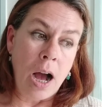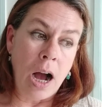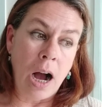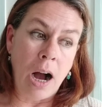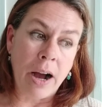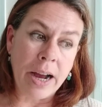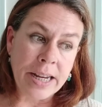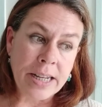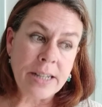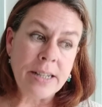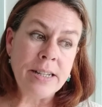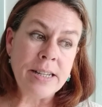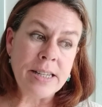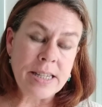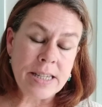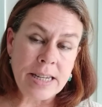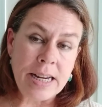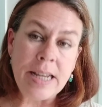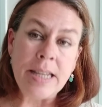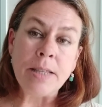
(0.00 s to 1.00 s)
I can
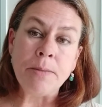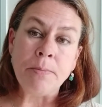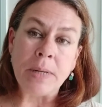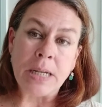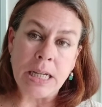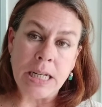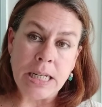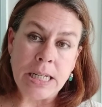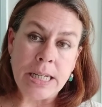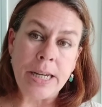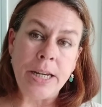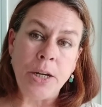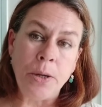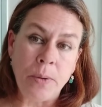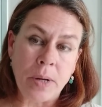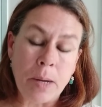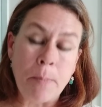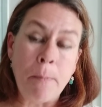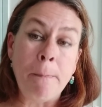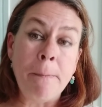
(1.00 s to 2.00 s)
see them
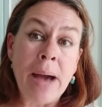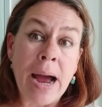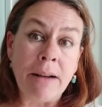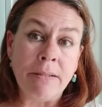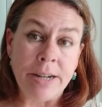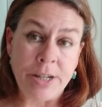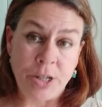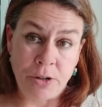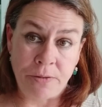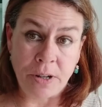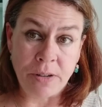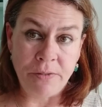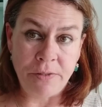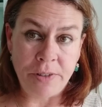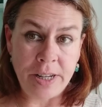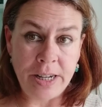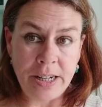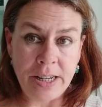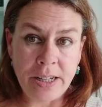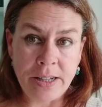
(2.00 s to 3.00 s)
continuing a marriage of
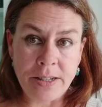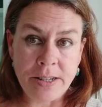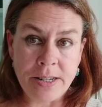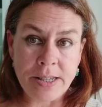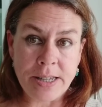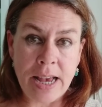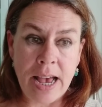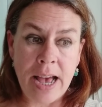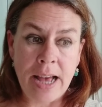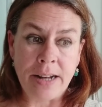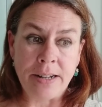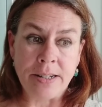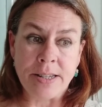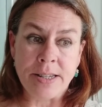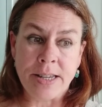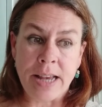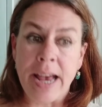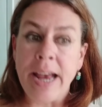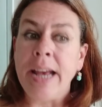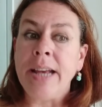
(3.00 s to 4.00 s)
convenience and
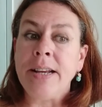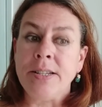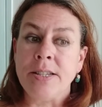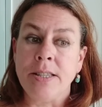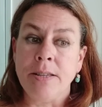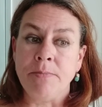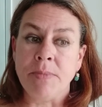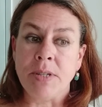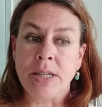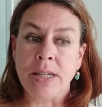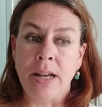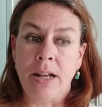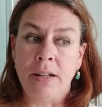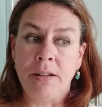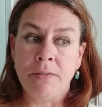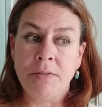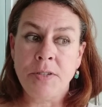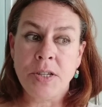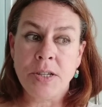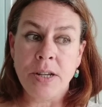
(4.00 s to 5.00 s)
saying to
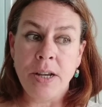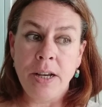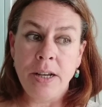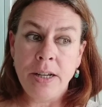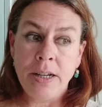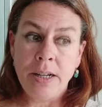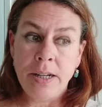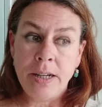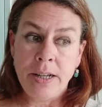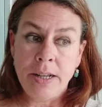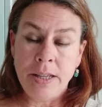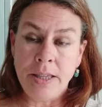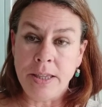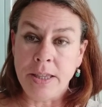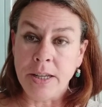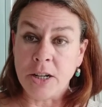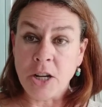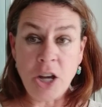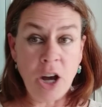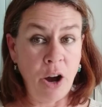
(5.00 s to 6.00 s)
themselves,
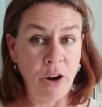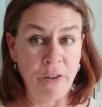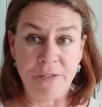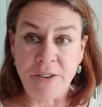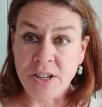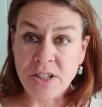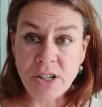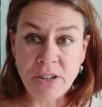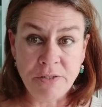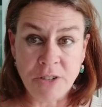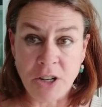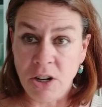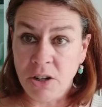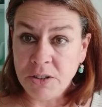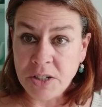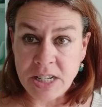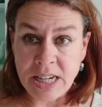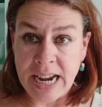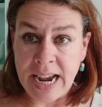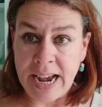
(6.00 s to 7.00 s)
the coffers have gone
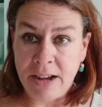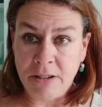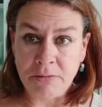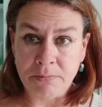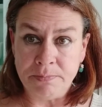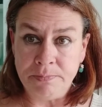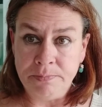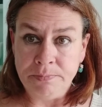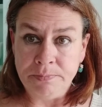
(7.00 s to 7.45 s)
down.